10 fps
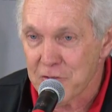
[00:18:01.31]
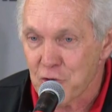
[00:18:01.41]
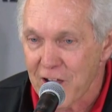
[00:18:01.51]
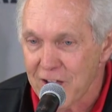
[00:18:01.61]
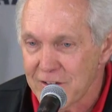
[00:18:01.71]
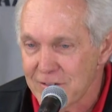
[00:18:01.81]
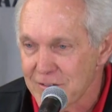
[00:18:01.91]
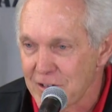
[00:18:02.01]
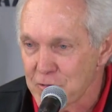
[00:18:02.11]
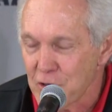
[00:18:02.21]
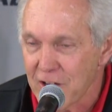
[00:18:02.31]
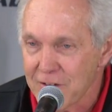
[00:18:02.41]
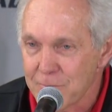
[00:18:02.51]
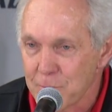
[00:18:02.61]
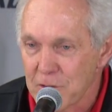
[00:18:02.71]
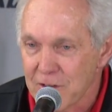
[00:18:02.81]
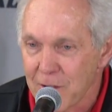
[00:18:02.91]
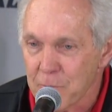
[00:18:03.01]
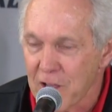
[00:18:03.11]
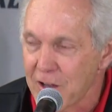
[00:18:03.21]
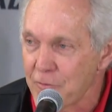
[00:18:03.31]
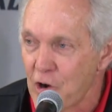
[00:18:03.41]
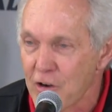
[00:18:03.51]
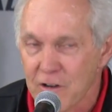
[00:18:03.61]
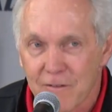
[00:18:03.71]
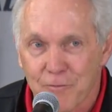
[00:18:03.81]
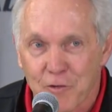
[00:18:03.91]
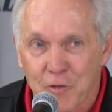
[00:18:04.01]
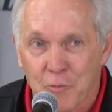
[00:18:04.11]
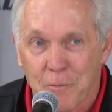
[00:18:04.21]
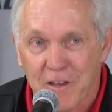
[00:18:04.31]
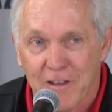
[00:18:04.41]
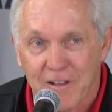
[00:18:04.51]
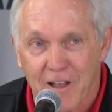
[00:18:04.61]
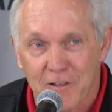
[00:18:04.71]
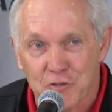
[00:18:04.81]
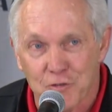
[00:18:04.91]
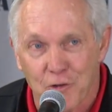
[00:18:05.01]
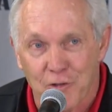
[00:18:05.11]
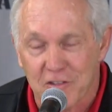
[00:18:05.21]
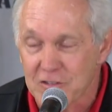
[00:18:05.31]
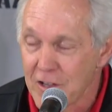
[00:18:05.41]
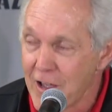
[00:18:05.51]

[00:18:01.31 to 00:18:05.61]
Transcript: they tried, they tried, but I'm kind of hard for you media guys. You know this.